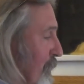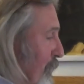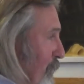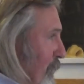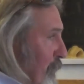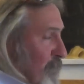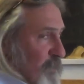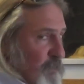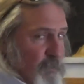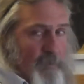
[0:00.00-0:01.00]
yeah. Oh, and
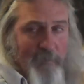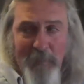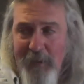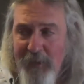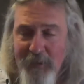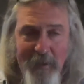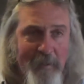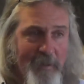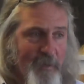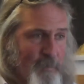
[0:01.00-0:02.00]
just doing meetings
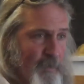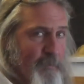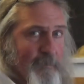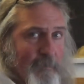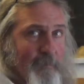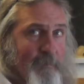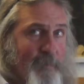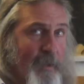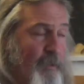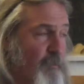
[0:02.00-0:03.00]
like this, but big